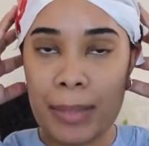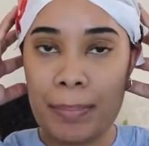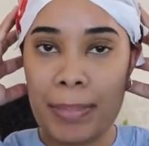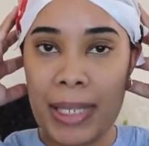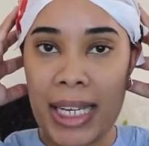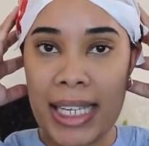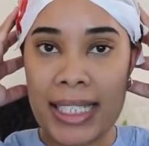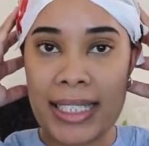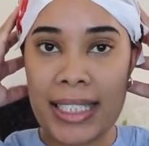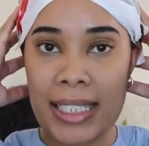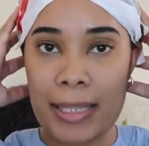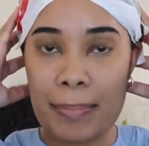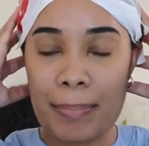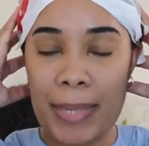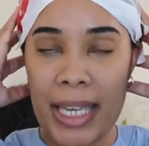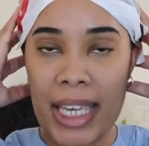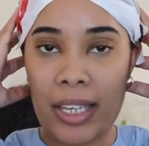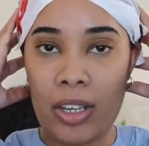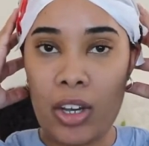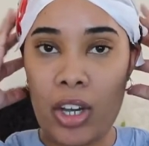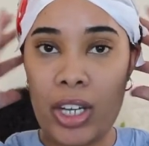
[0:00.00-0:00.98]
the plastic
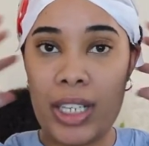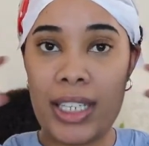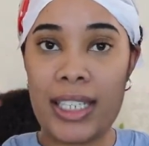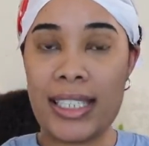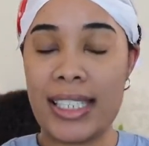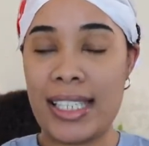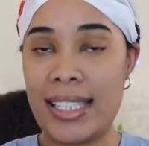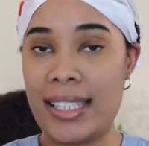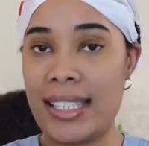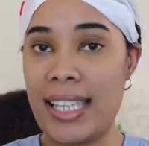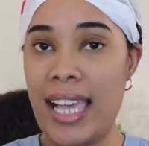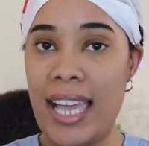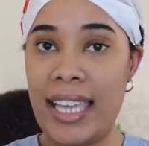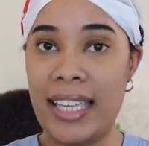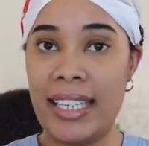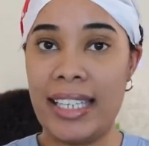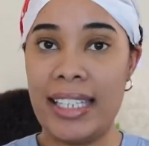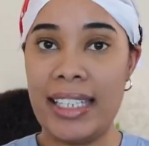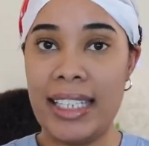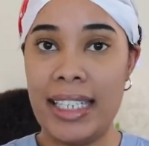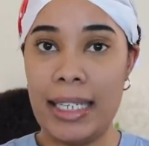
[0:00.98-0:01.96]
bag on it and
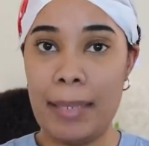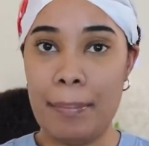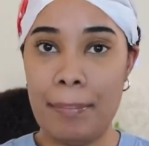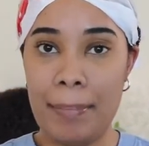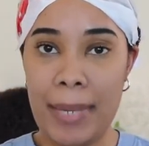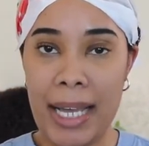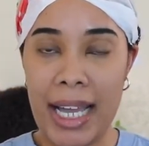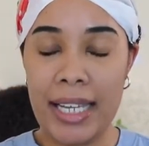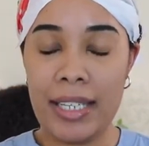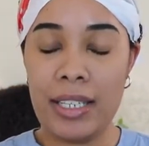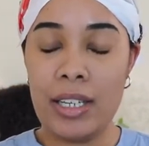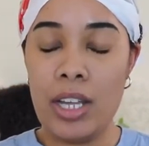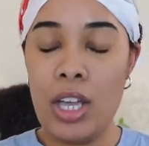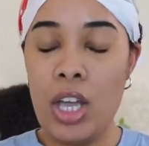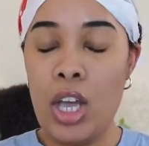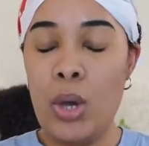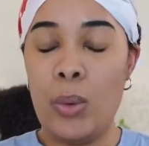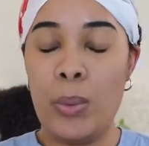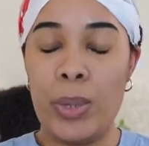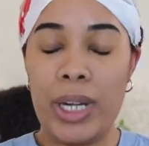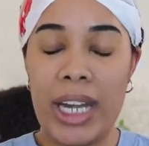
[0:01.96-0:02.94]
tying it in a bun.
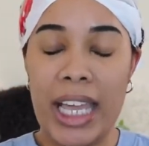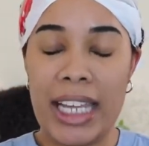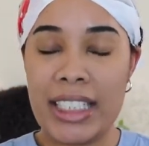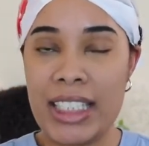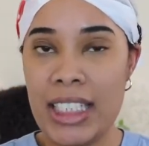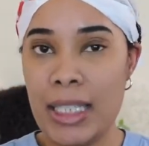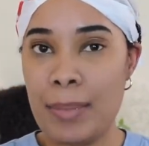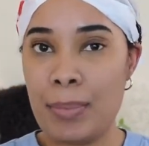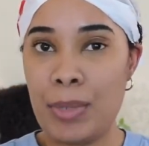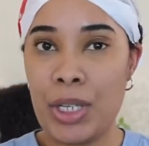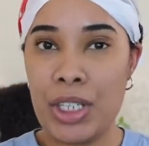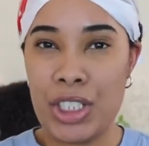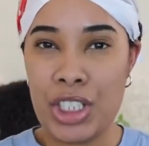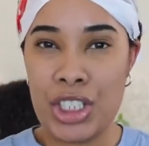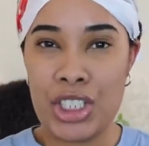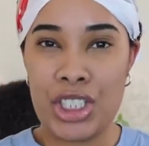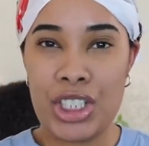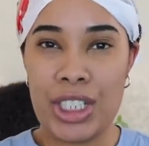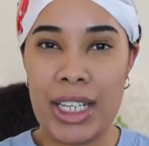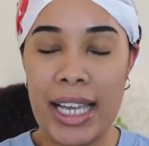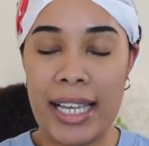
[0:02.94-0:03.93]
When I deep
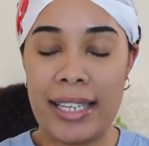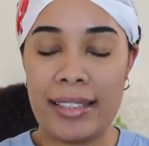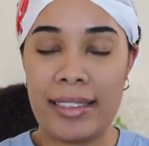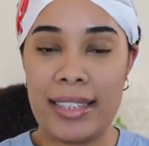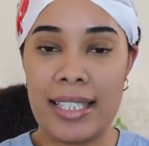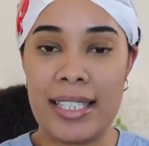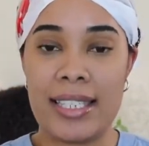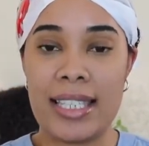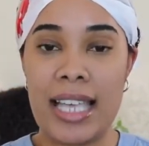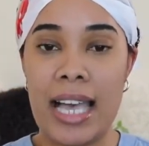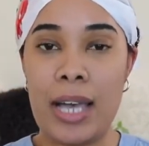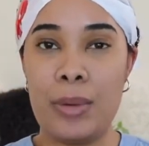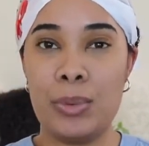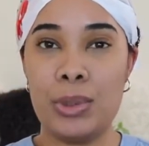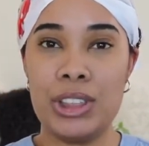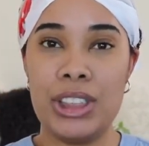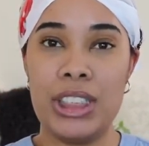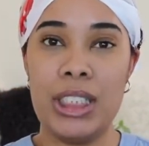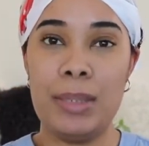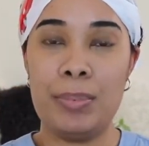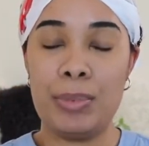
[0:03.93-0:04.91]
condition like this, I
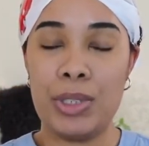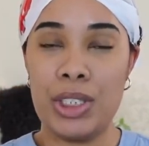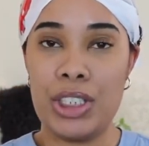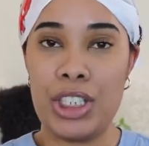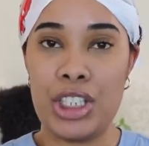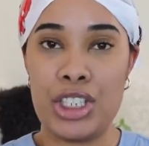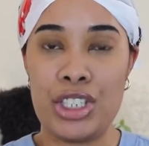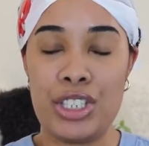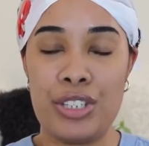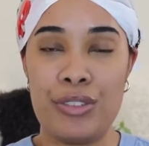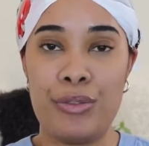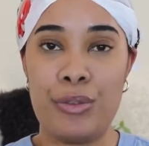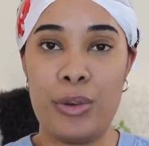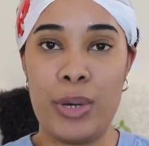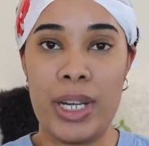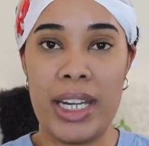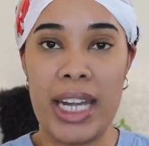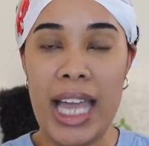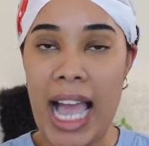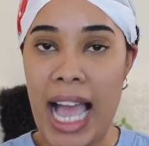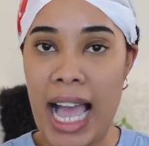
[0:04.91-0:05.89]
will deep condition for
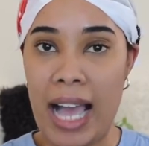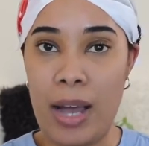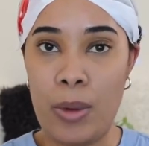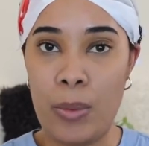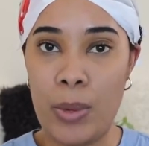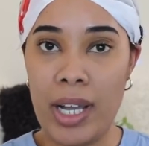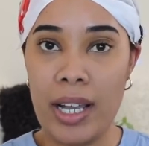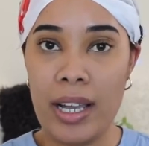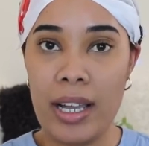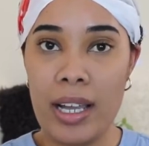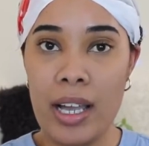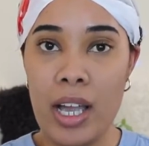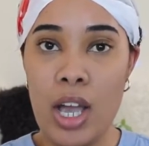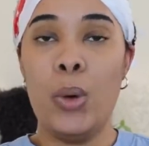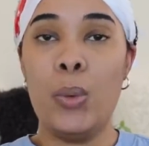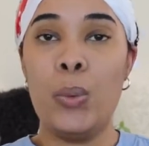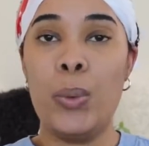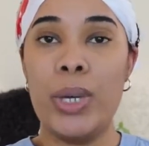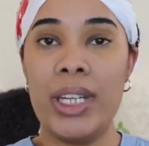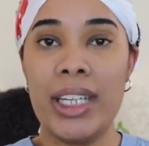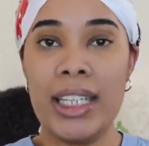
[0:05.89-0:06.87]
an hour.
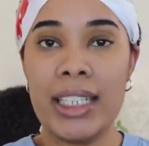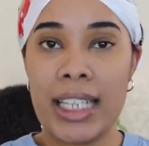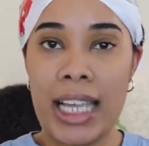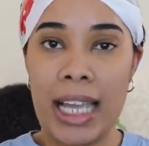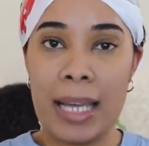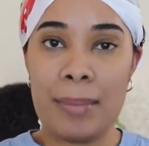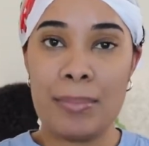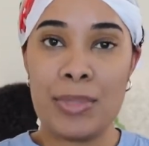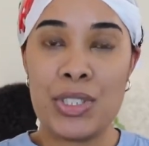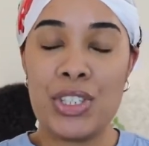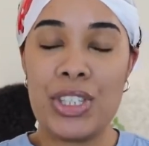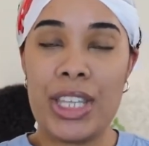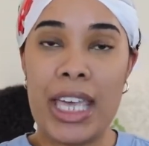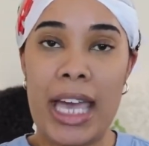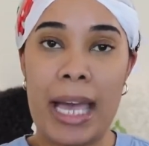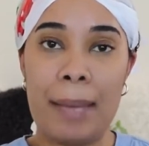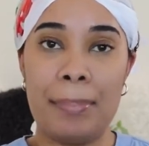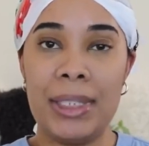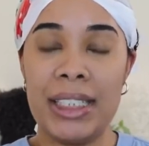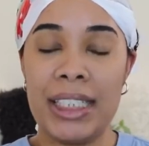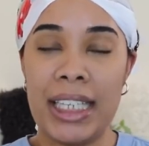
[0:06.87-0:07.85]
When it comes to the
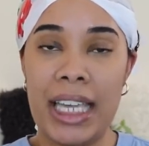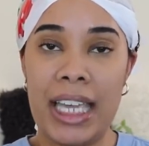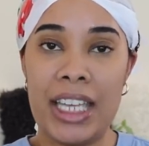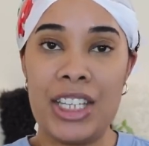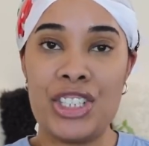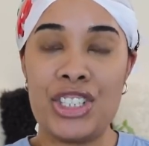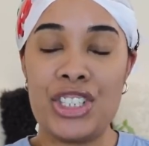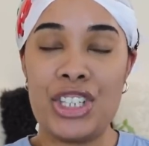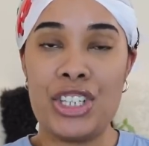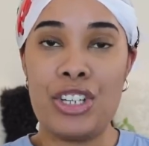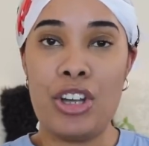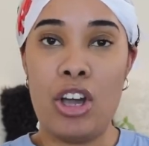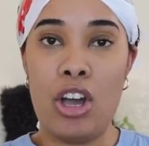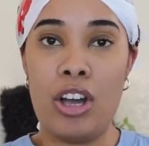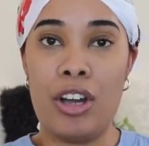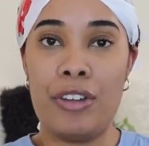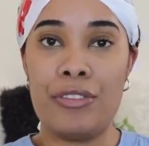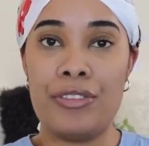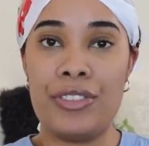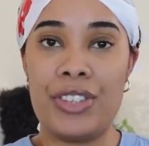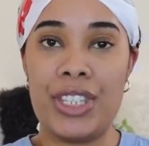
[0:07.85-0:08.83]
application
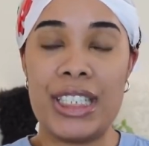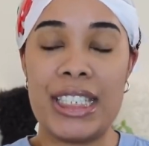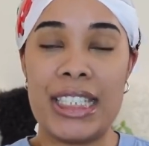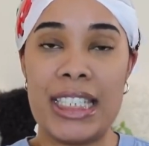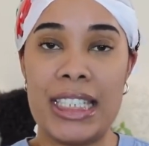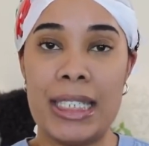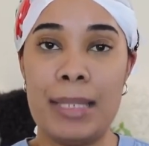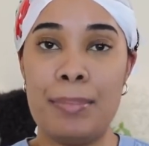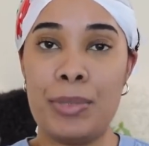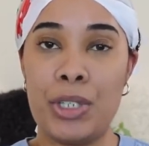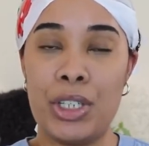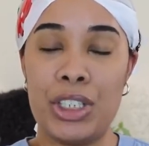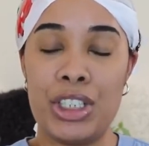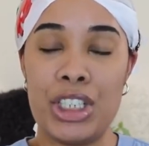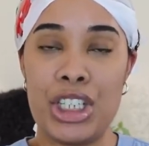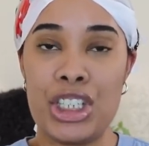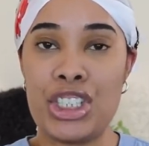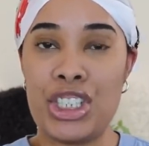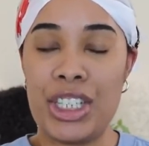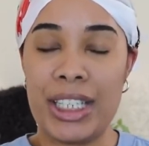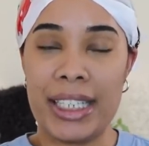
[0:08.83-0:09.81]
of the deep
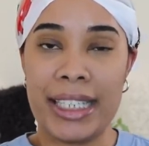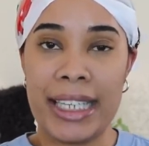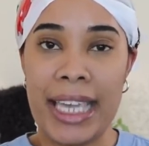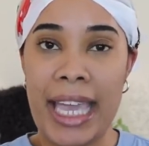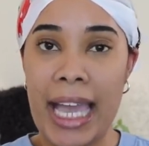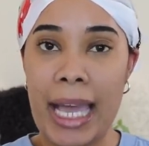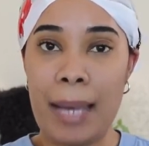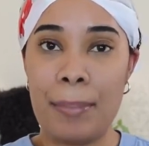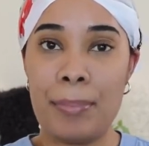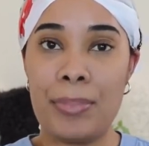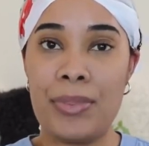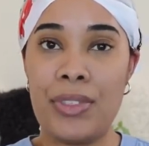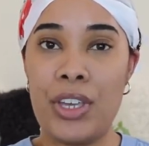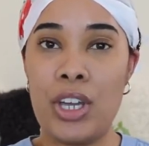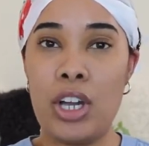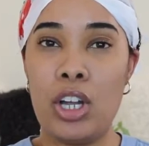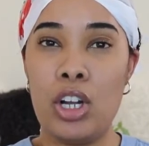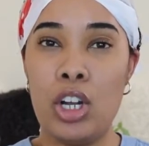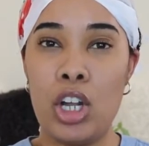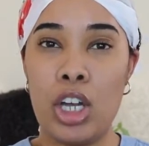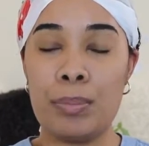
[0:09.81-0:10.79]
conditioning cap,
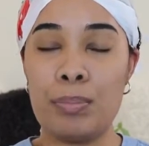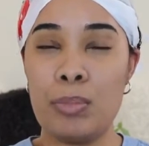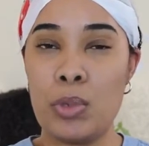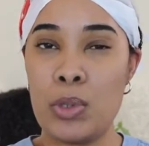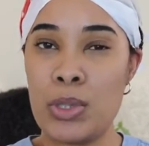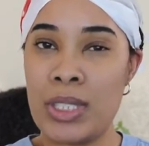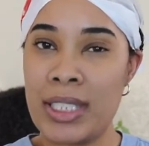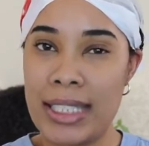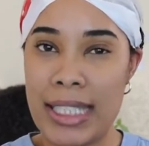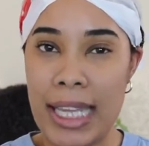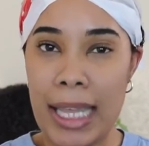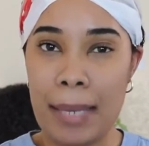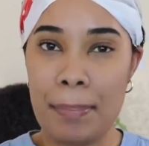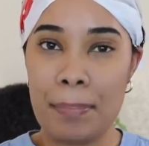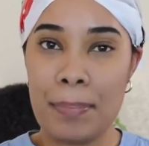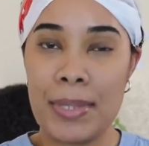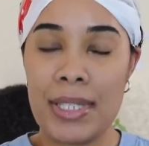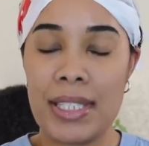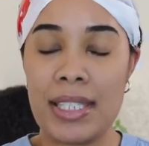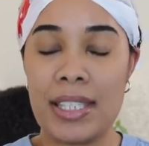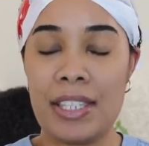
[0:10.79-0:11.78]
there are a lot more
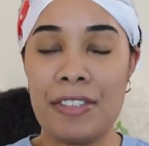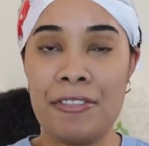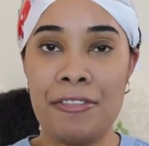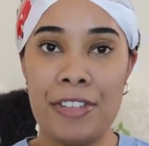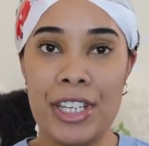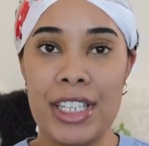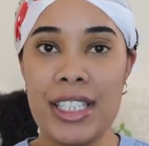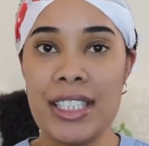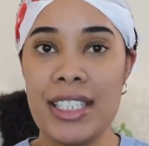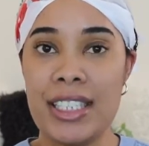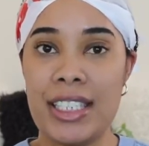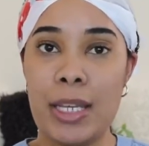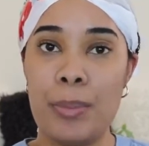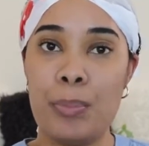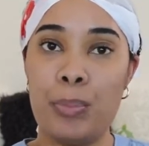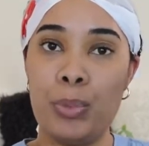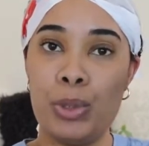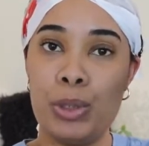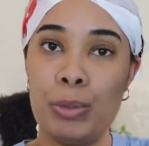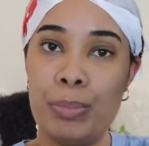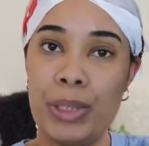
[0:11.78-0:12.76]
steps. The first
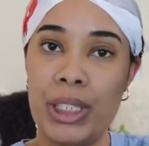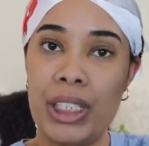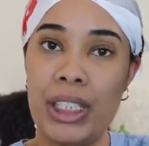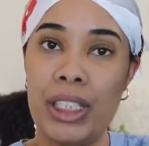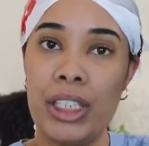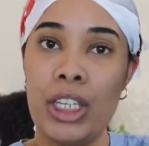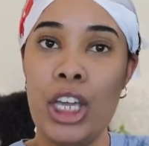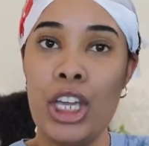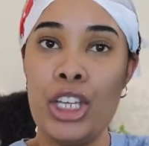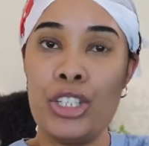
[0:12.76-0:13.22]
step will be